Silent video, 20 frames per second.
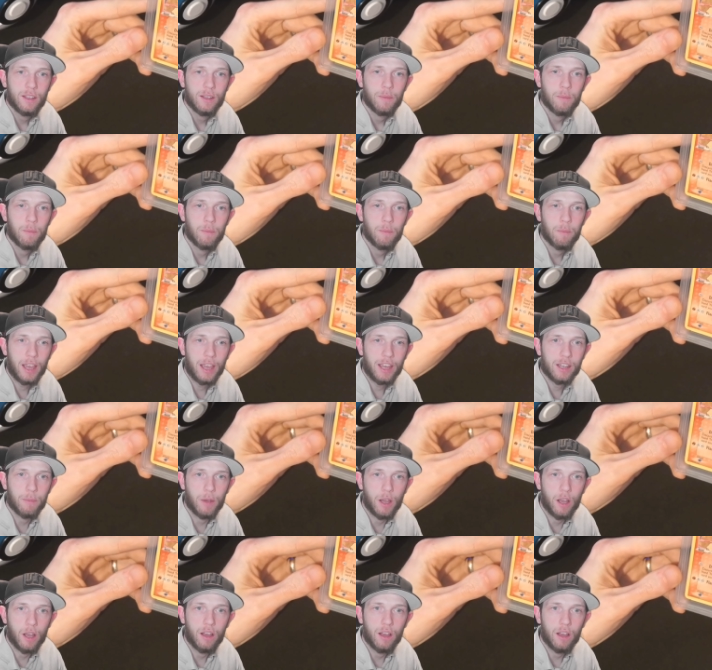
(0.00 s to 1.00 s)

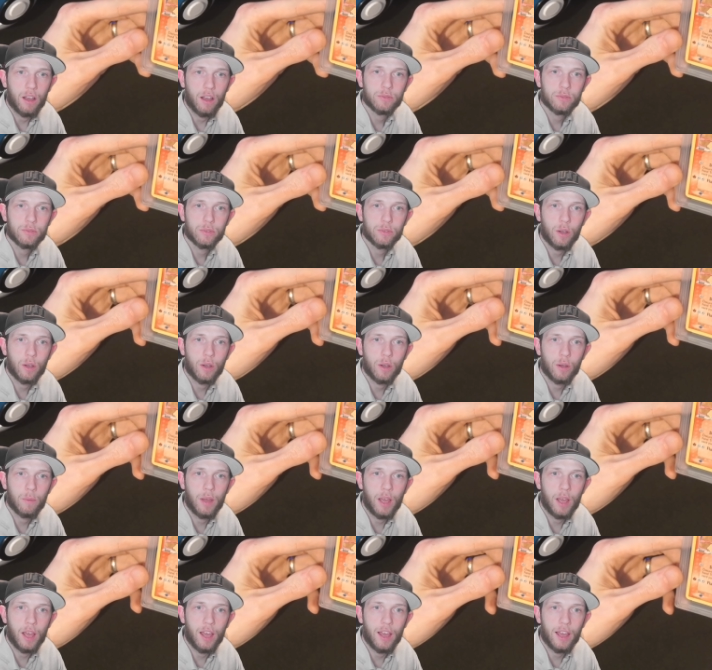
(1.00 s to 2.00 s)
Magmar from
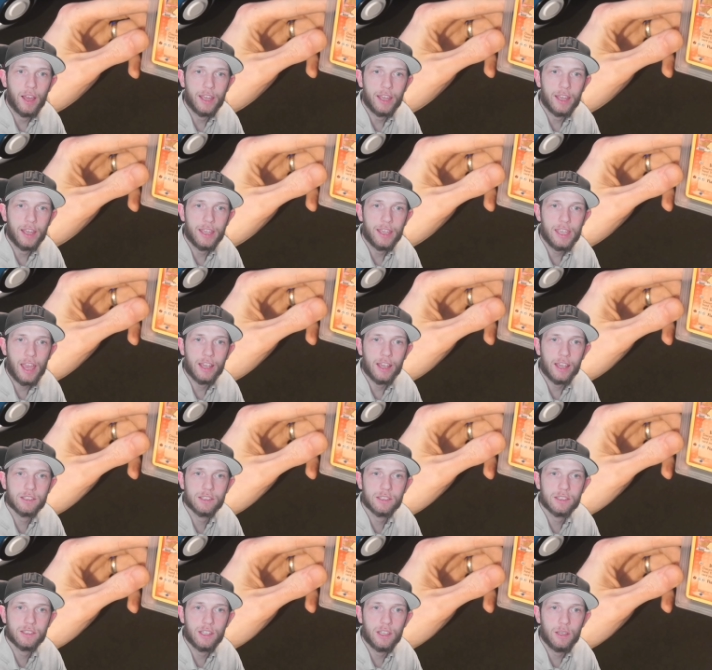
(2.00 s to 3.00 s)
EX
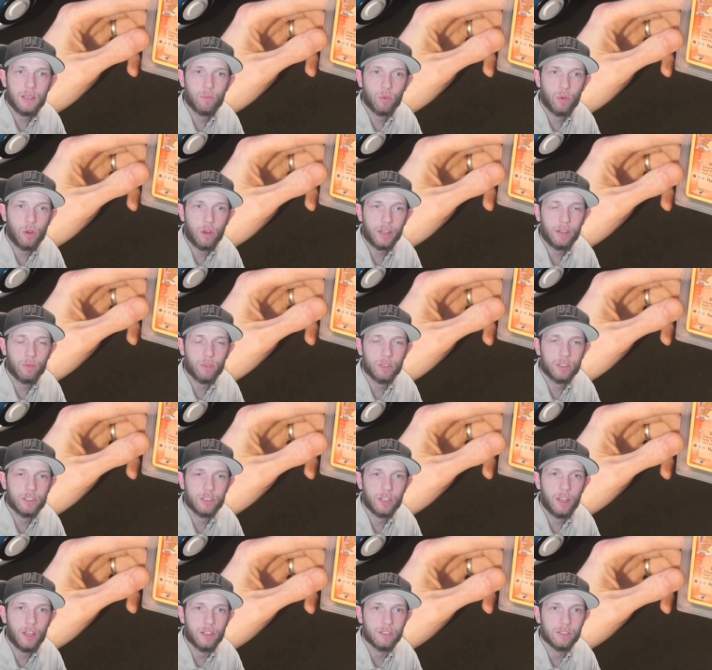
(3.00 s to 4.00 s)
Team Rocket
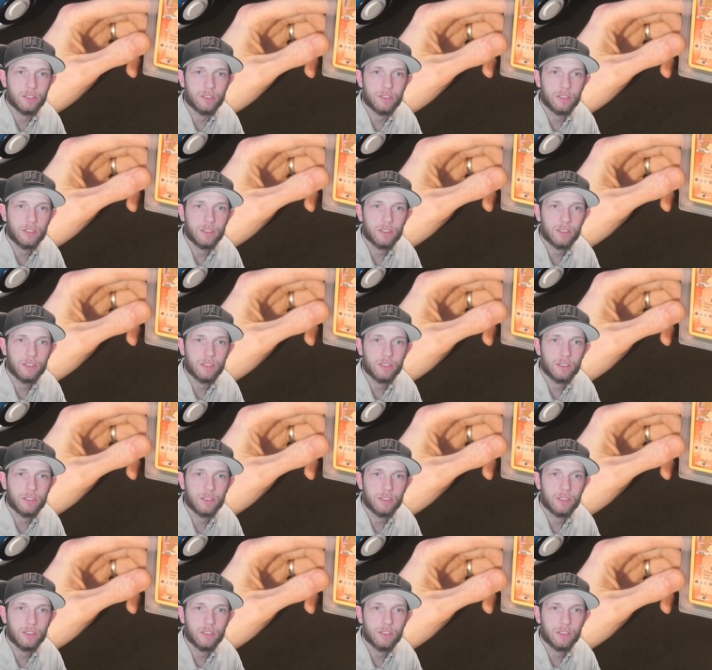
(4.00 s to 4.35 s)
Returns.